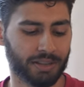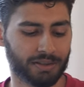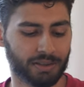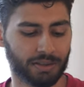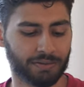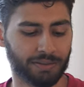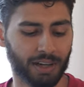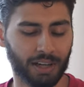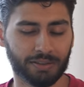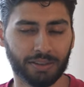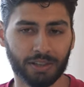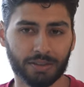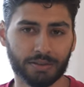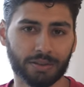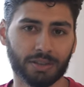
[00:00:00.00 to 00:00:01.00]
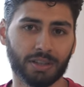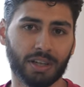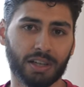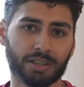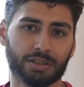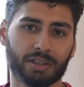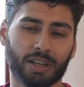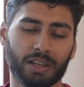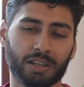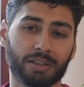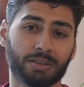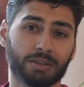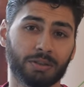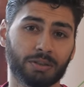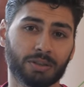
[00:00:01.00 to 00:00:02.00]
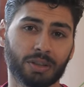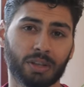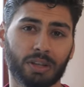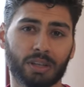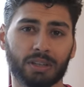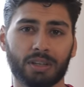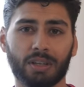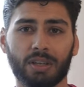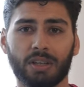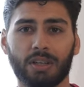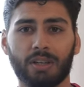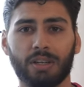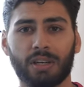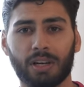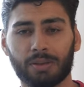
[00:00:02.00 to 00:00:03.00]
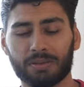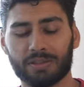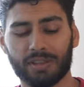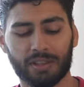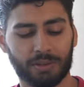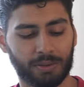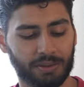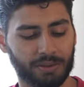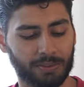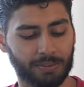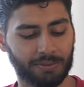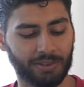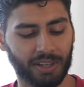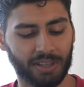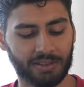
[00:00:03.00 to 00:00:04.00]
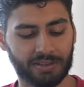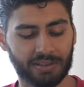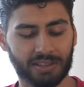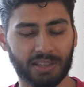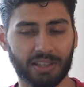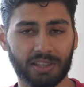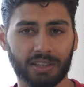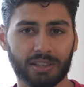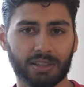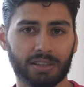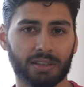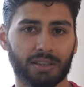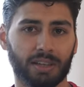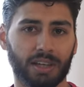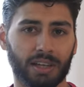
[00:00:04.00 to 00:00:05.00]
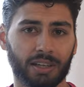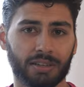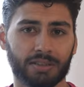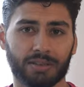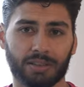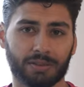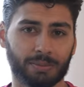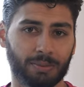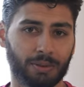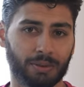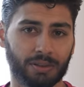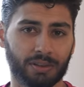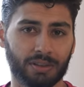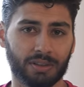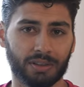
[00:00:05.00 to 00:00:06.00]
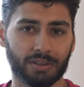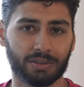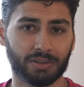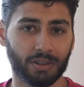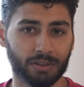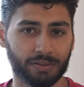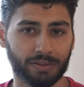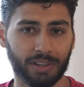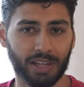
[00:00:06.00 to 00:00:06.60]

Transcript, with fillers: NC 500, I shot in Utah. I was there with some friends skiing and exploring the salt